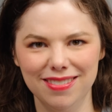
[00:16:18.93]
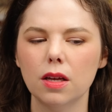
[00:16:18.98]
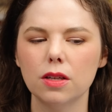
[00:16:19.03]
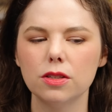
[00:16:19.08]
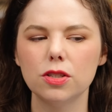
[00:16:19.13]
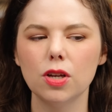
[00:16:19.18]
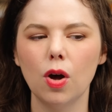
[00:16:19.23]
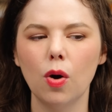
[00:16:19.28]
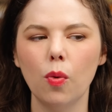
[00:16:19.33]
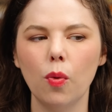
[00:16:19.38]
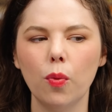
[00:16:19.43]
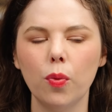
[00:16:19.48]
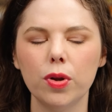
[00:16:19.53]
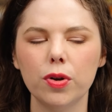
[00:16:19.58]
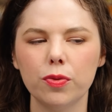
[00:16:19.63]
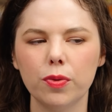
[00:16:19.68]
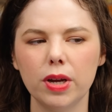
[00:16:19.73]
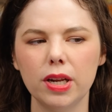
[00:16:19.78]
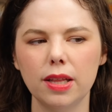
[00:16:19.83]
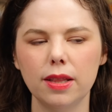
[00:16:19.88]
So
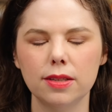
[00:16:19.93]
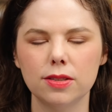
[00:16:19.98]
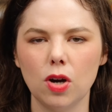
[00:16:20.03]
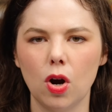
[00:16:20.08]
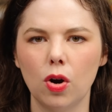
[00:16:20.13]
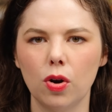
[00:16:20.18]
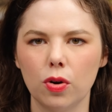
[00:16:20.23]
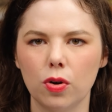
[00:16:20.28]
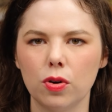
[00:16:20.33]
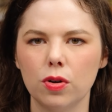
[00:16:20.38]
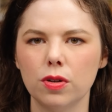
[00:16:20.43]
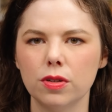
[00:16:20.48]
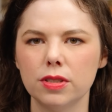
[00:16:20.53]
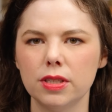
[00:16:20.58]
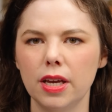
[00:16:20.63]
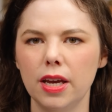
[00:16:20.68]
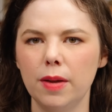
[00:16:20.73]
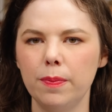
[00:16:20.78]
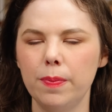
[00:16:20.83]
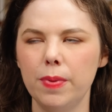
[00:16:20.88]
when reading these articles,
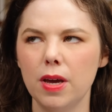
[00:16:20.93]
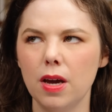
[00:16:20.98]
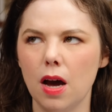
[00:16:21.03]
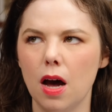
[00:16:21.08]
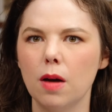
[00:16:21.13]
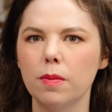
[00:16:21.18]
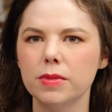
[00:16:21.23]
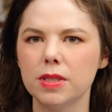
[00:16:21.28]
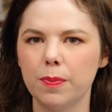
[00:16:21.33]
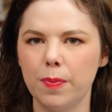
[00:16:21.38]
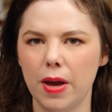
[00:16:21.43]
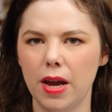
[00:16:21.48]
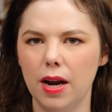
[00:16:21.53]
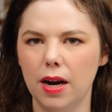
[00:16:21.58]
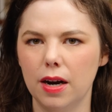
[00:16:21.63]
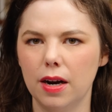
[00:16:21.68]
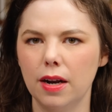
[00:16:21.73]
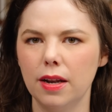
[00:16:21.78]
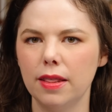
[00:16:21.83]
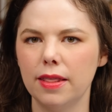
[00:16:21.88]
it becomes
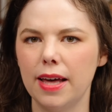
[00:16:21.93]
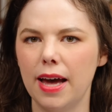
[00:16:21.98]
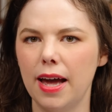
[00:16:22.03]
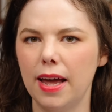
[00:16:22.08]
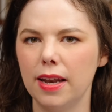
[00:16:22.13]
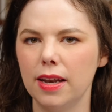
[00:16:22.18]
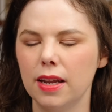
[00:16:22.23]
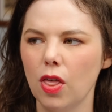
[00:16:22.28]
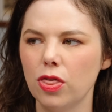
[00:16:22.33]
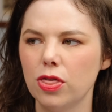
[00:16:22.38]
apparent that